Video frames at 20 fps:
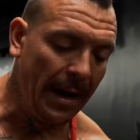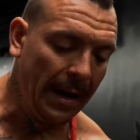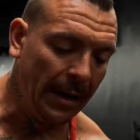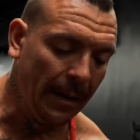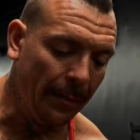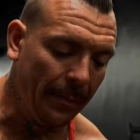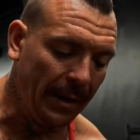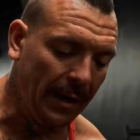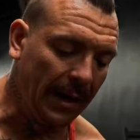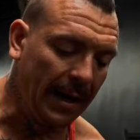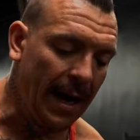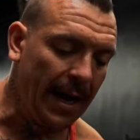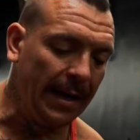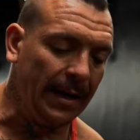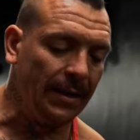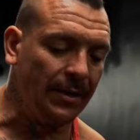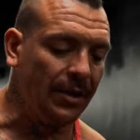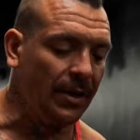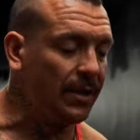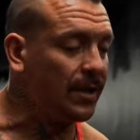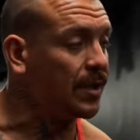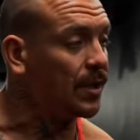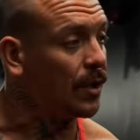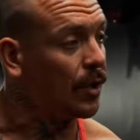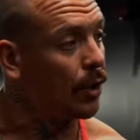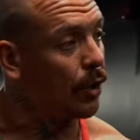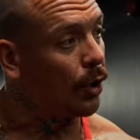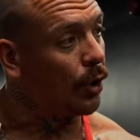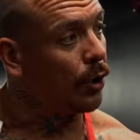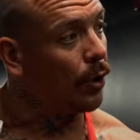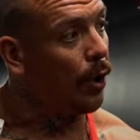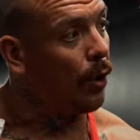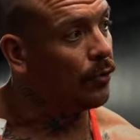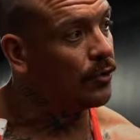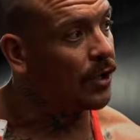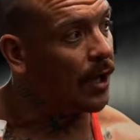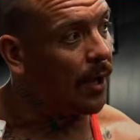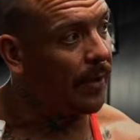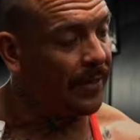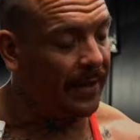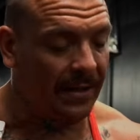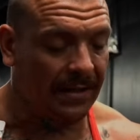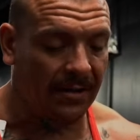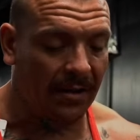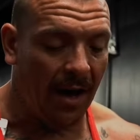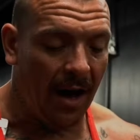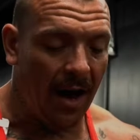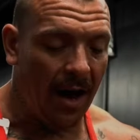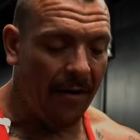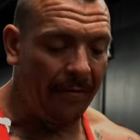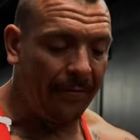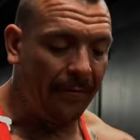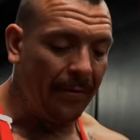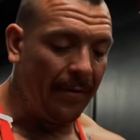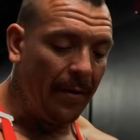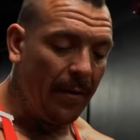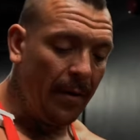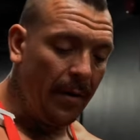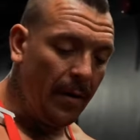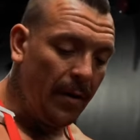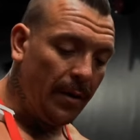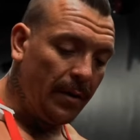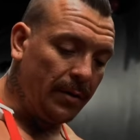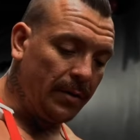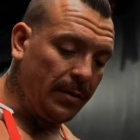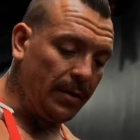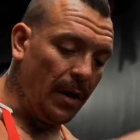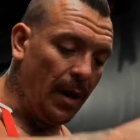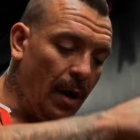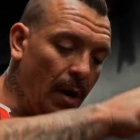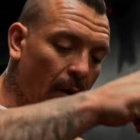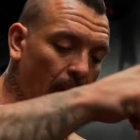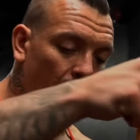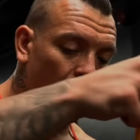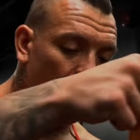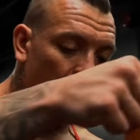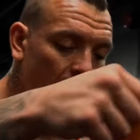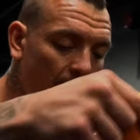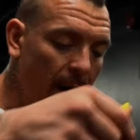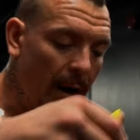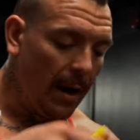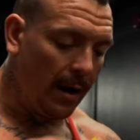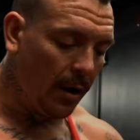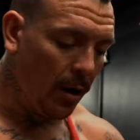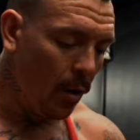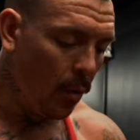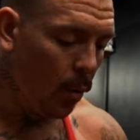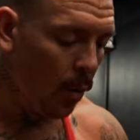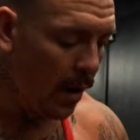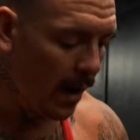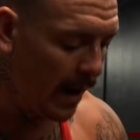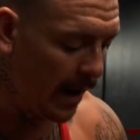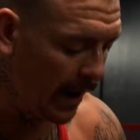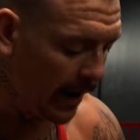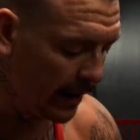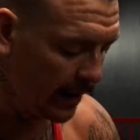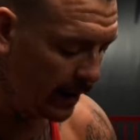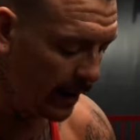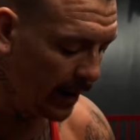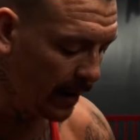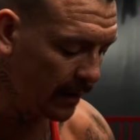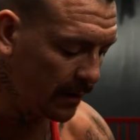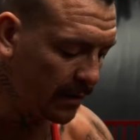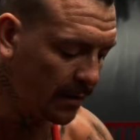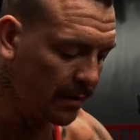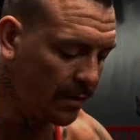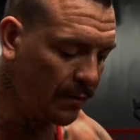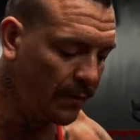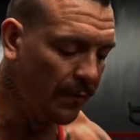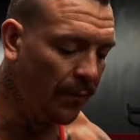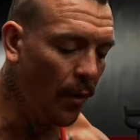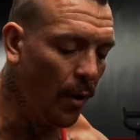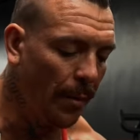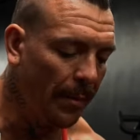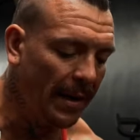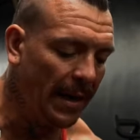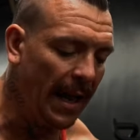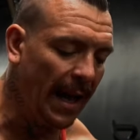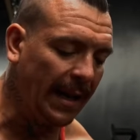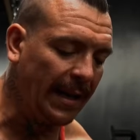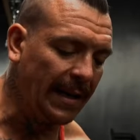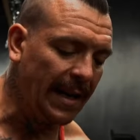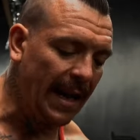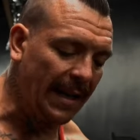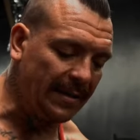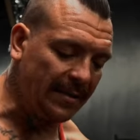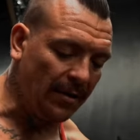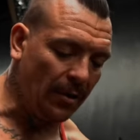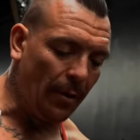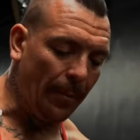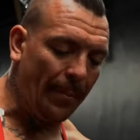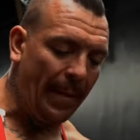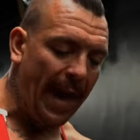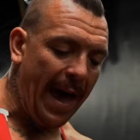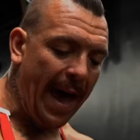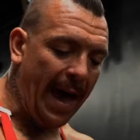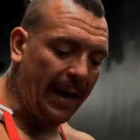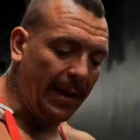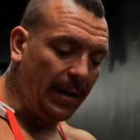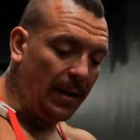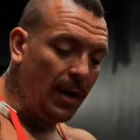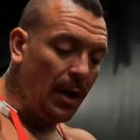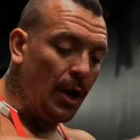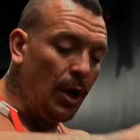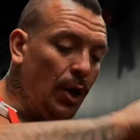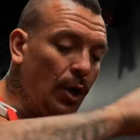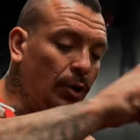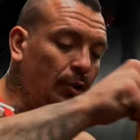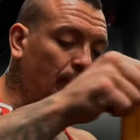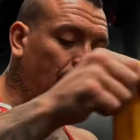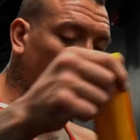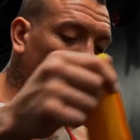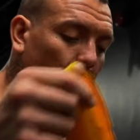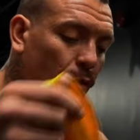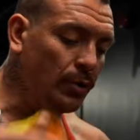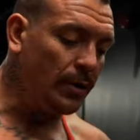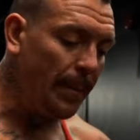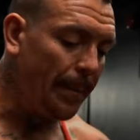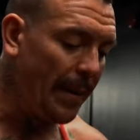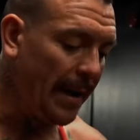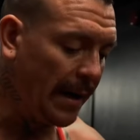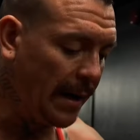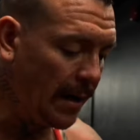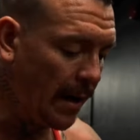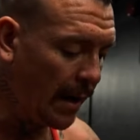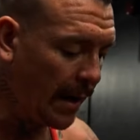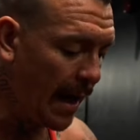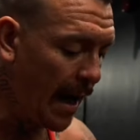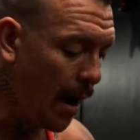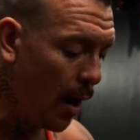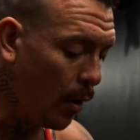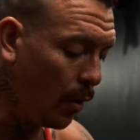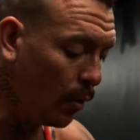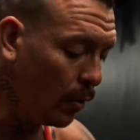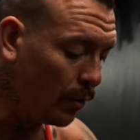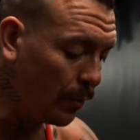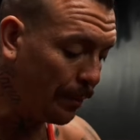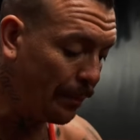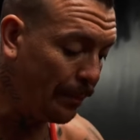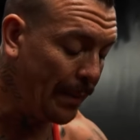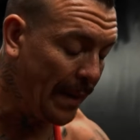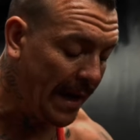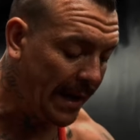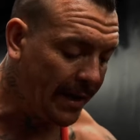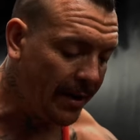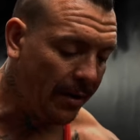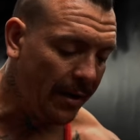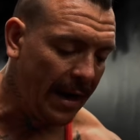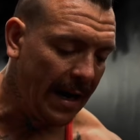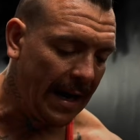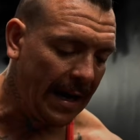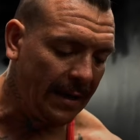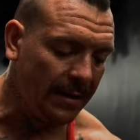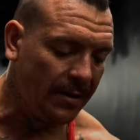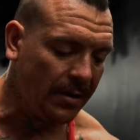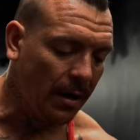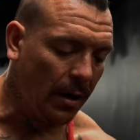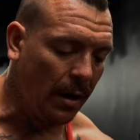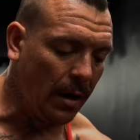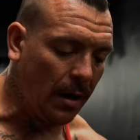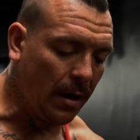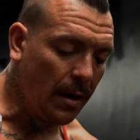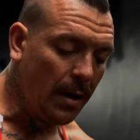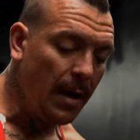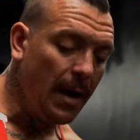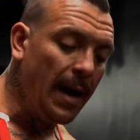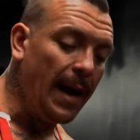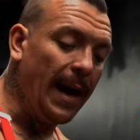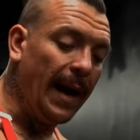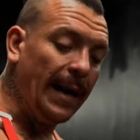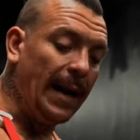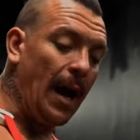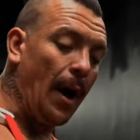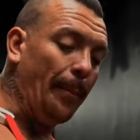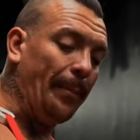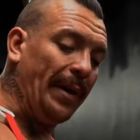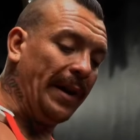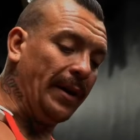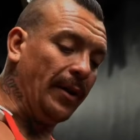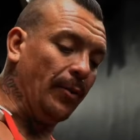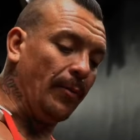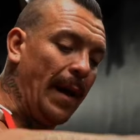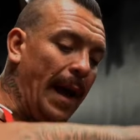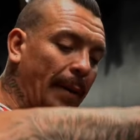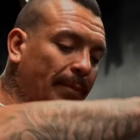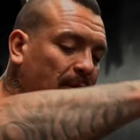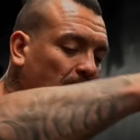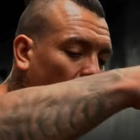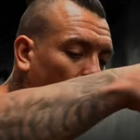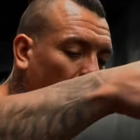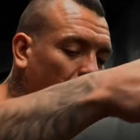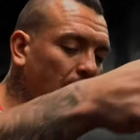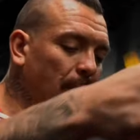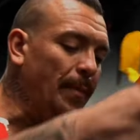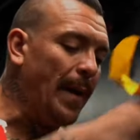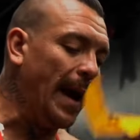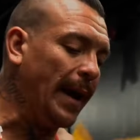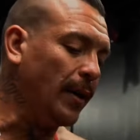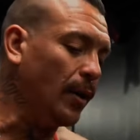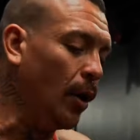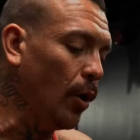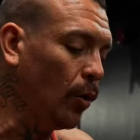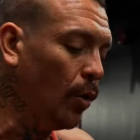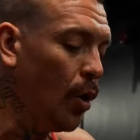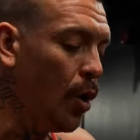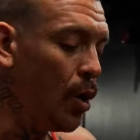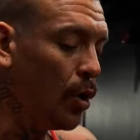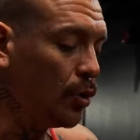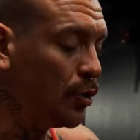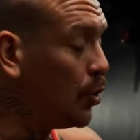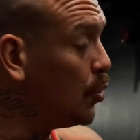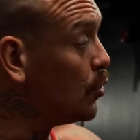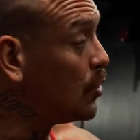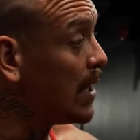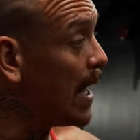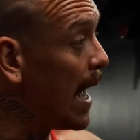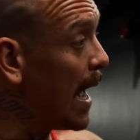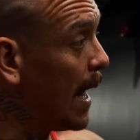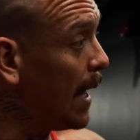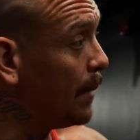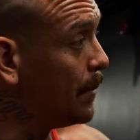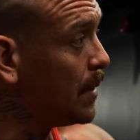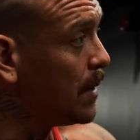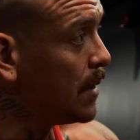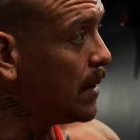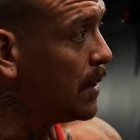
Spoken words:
and I'm gonna kind of just close all this off. So I go 1, forming like a nice little pad. 2, depending on how big your hands are and how big your wraps are, you might go 2 times,